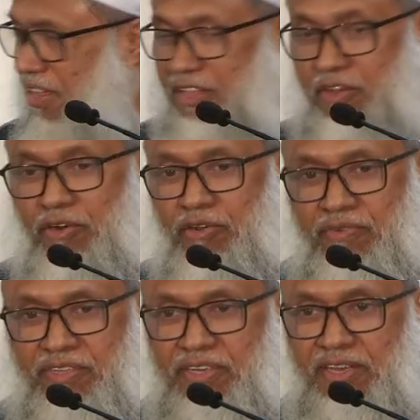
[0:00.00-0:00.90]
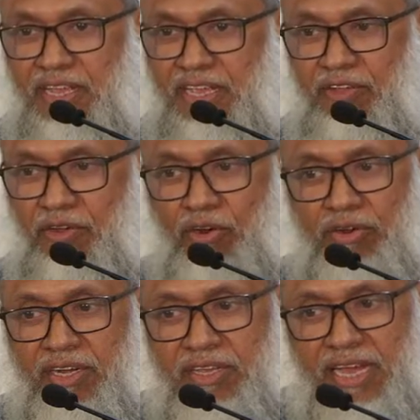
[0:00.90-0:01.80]
You go to visit, you are not
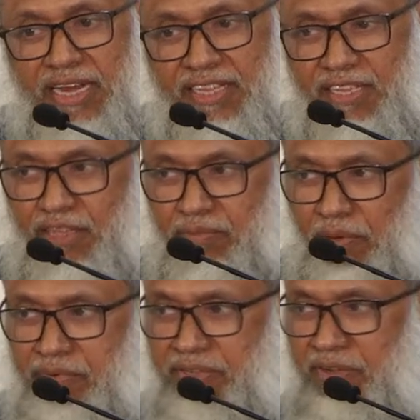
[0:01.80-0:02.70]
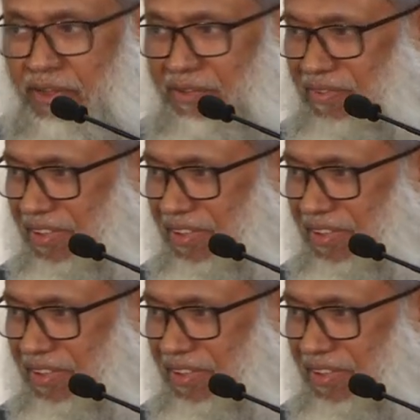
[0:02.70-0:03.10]
getting anything in the prophet's grave.